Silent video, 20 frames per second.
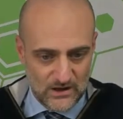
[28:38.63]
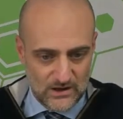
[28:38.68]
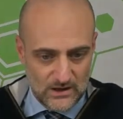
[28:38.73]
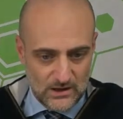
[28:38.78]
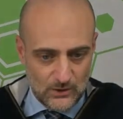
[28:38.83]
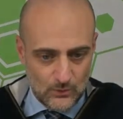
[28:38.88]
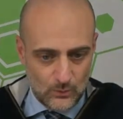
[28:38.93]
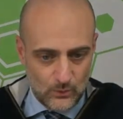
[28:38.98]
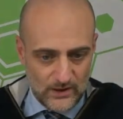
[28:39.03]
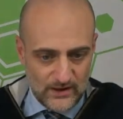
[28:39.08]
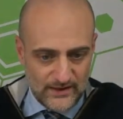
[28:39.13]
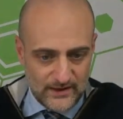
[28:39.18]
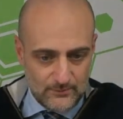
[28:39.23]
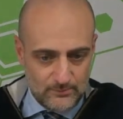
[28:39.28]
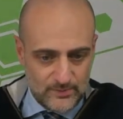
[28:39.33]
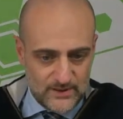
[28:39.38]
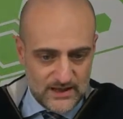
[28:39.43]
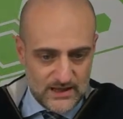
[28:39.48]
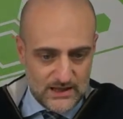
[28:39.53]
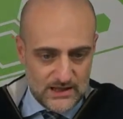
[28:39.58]
Will there
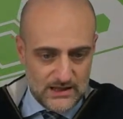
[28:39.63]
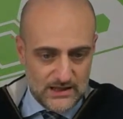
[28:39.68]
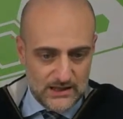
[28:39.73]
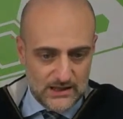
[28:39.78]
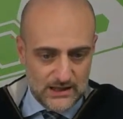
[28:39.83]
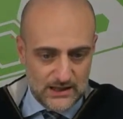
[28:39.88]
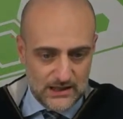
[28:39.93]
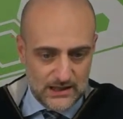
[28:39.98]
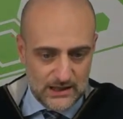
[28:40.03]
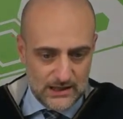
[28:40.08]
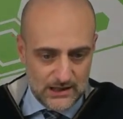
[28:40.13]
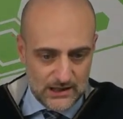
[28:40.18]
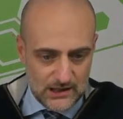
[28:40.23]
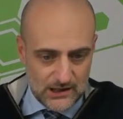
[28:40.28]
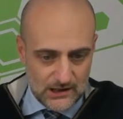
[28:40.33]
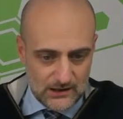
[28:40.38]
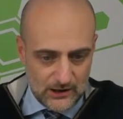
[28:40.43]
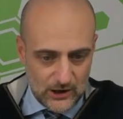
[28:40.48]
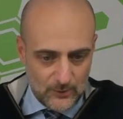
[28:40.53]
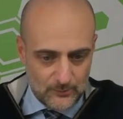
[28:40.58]
be
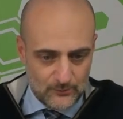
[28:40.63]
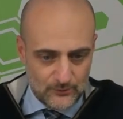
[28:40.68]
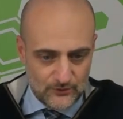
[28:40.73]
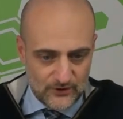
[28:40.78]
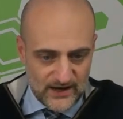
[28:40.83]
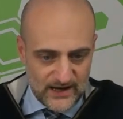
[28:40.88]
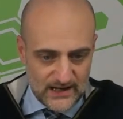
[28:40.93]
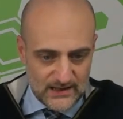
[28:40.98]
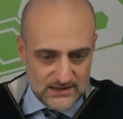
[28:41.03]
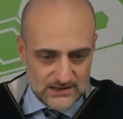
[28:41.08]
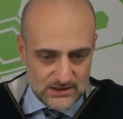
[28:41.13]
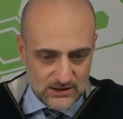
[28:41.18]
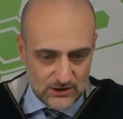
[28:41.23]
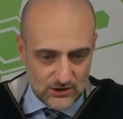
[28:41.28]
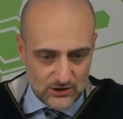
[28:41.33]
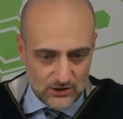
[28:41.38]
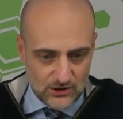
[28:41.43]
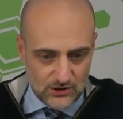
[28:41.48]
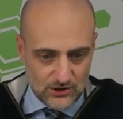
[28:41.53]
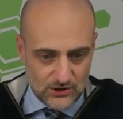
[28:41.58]
upgrades
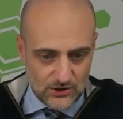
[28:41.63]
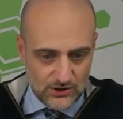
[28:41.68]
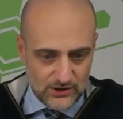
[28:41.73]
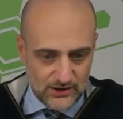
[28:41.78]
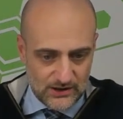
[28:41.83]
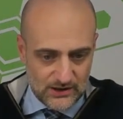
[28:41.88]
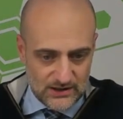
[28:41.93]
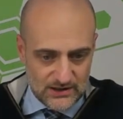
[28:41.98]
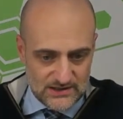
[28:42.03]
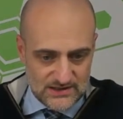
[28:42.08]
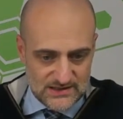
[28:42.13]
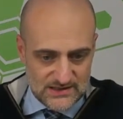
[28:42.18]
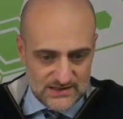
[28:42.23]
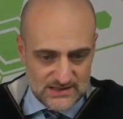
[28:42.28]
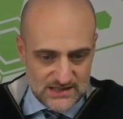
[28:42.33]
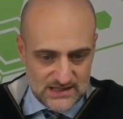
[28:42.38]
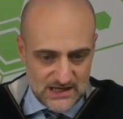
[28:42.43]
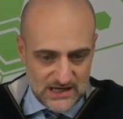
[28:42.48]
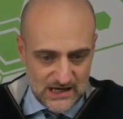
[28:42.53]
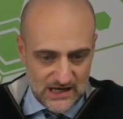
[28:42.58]
on
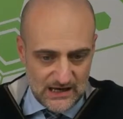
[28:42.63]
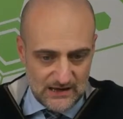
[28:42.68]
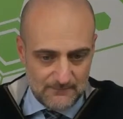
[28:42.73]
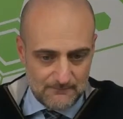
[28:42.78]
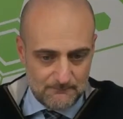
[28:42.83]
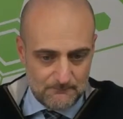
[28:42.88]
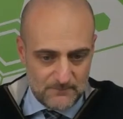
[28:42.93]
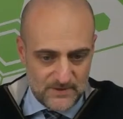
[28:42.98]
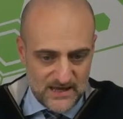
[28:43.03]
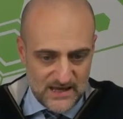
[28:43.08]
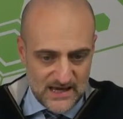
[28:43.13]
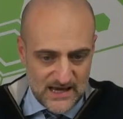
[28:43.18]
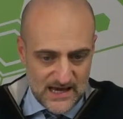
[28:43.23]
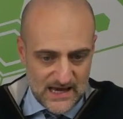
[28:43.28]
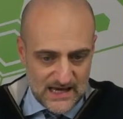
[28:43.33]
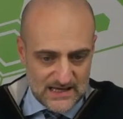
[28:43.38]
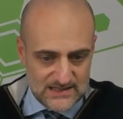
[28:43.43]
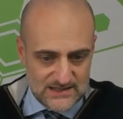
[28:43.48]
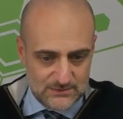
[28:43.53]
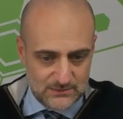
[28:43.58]

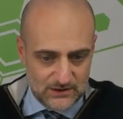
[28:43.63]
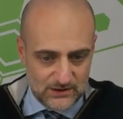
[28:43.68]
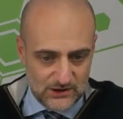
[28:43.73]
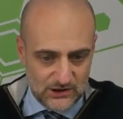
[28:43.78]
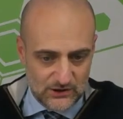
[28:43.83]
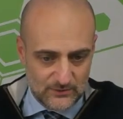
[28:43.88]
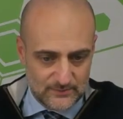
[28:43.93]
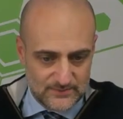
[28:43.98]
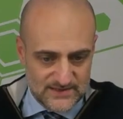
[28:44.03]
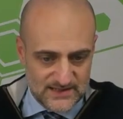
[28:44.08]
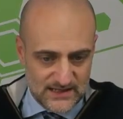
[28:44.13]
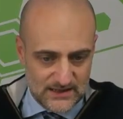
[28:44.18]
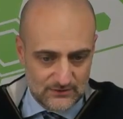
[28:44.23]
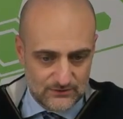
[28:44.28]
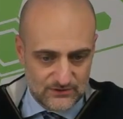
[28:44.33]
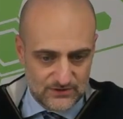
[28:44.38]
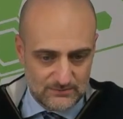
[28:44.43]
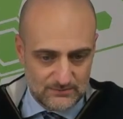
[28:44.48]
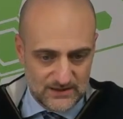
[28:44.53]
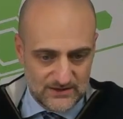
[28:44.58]
CMBS when it comes
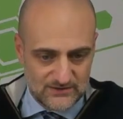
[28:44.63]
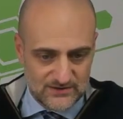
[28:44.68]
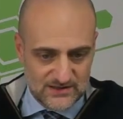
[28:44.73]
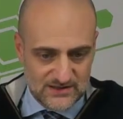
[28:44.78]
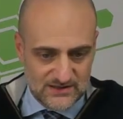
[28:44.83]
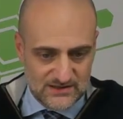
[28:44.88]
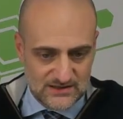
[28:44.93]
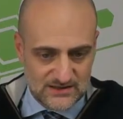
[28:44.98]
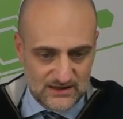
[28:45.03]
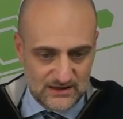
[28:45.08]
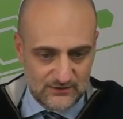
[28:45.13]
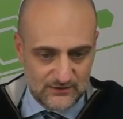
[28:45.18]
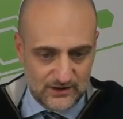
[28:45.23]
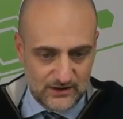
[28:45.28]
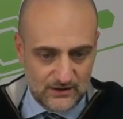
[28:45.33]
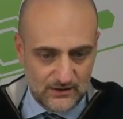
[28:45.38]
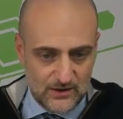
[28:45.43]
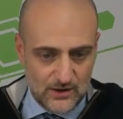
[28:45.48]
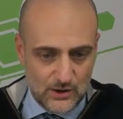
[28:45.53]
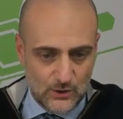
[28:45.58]
out in Matrix and
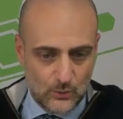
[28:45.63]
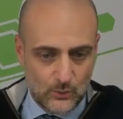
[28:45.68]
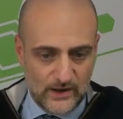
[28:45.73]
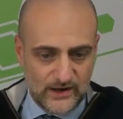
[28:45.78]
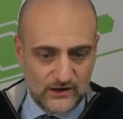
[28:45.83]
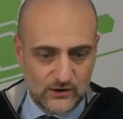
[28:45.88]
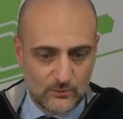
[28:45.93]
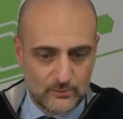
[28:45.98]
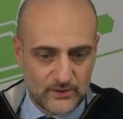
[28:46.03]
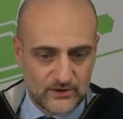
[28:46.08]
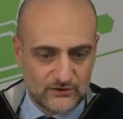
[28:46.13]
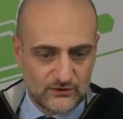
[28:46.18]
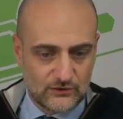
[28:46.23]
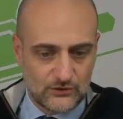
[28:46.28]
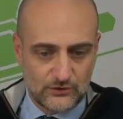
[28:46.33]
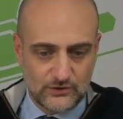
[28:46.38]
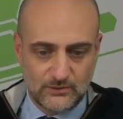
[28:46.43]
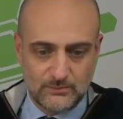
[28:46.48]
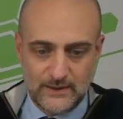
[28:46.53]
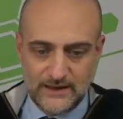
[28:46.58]
Slitherine when compared to
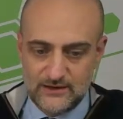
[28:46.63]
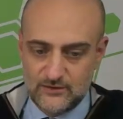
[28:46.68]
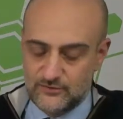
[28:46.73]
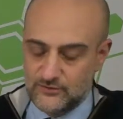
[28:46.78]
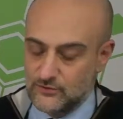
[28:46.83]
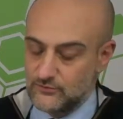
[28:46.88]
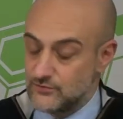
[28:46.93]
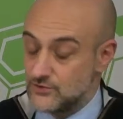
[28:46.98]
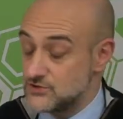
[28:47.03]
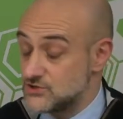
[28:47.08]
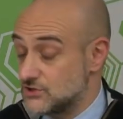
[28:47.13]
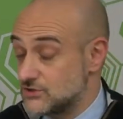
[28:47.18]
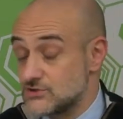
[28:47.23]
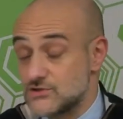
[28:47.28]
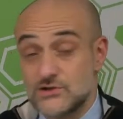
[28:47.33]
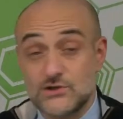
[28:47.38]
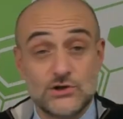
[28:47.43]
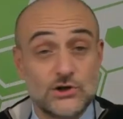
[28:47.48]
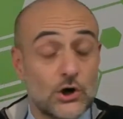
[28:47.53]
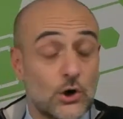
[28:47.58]
current Battlefront versions?
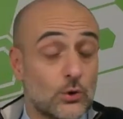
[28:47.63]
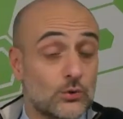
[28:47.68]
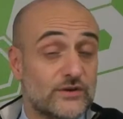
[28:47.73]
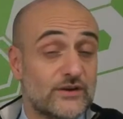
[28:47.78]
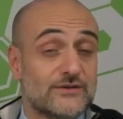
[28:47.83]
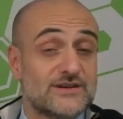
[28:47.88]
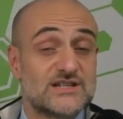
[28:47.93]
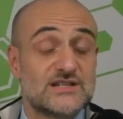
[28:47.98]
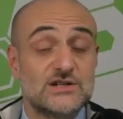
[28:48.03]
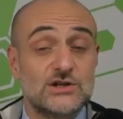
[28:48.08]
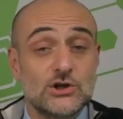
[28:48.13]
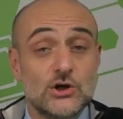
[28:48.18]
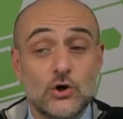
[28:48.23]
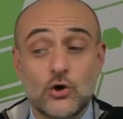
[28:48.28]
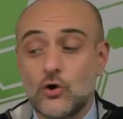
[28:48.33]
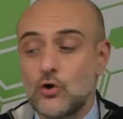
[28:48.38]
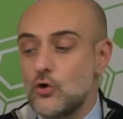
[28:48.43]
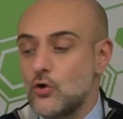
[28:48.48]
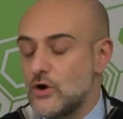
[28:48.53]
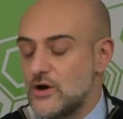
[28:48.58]
No, there is
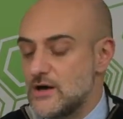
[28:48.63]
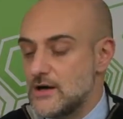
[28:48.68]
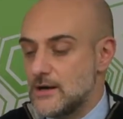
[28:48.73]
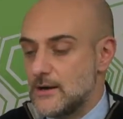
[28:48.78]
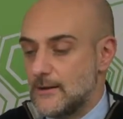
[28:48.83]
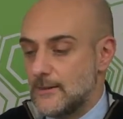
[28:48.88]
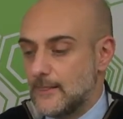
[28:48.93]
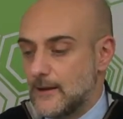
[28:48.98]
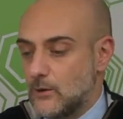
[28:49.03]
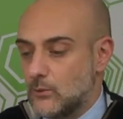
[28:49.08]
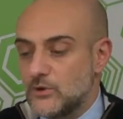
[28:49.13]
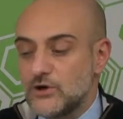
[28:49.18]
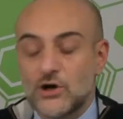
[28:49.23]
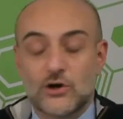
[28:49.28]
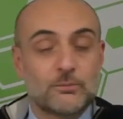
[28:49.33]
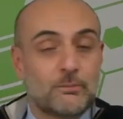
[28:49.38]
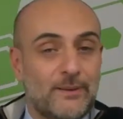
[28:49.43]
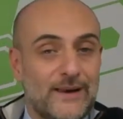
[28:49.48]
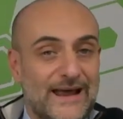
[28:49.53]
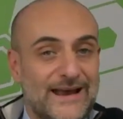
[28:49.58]
no. We're
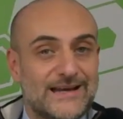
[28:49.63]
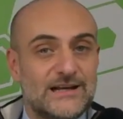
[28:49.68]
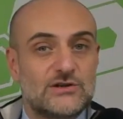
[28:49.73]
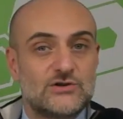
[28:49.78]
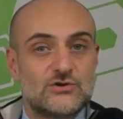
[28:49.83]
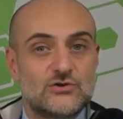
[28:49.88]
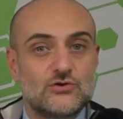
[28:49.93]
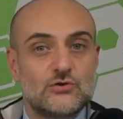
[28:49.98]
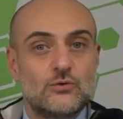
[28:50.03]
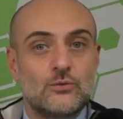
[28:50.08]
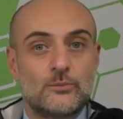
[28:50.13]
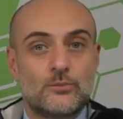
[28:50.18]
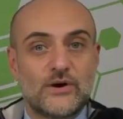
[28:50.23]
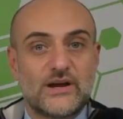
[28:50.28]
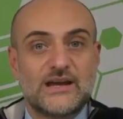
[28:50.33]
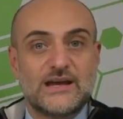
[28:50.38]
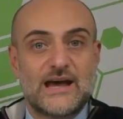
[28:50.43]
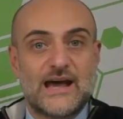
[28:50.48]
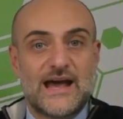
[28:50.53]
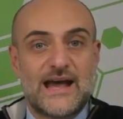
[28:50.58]
not planning to
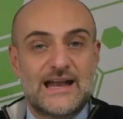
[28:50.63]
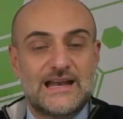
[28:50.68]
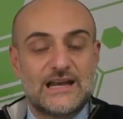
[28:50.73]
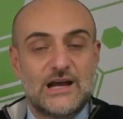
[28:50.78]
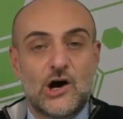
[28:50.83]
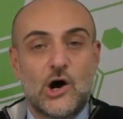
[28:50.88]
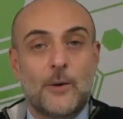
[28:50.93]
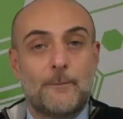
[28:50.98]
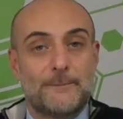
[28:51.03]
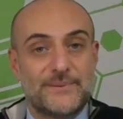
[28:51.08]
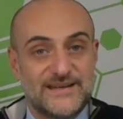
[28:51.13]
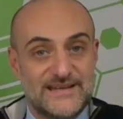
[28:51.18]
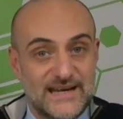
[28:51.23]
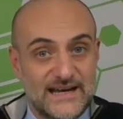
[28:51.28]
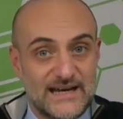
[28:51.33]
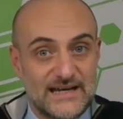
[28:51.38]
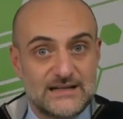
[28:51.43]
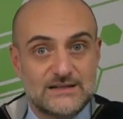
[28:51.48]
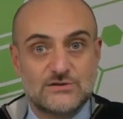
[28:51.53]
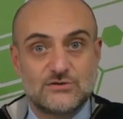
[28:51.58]
bring any
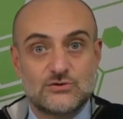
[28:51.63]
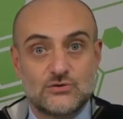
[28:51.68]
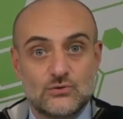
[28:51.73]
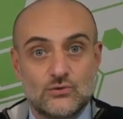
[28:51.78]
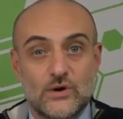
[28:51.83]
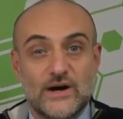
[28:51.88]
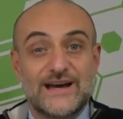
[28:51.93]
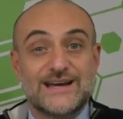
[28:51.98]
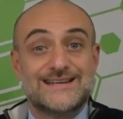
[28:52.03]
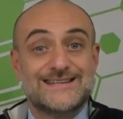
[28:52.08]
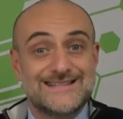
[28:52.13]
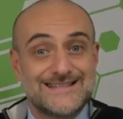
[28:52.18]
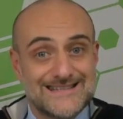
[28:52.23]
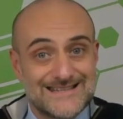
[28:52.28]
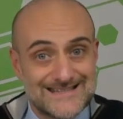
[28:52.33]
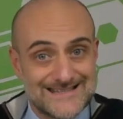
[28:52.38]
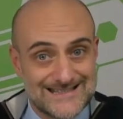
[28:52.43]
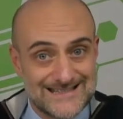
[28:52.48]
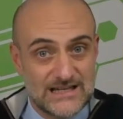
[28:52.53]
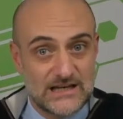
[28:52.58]
update to
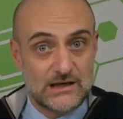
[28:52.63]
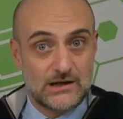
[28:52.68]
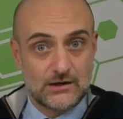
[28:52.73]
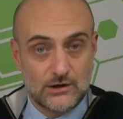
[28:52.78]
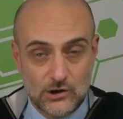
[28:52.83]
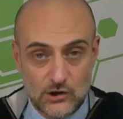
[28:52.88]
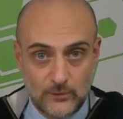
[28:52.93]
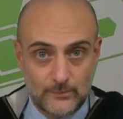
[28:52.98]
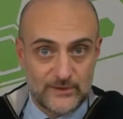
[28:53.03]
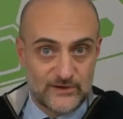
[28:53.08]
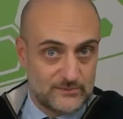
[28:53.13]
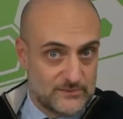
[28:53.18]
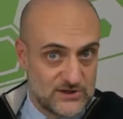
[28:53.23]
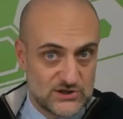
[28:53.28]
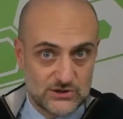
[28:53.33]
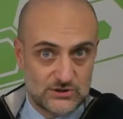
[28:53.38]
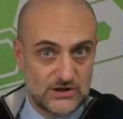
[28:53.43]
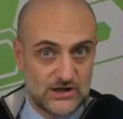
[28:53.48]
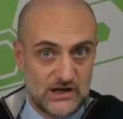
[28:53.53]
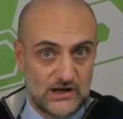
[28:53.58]
existing combat
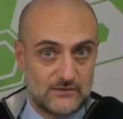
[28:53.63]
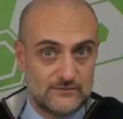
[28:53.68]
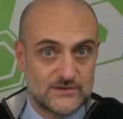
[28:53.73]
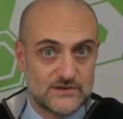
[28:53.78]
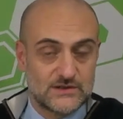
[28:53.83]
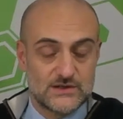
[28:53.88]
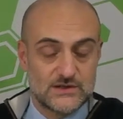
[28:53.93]
mission games.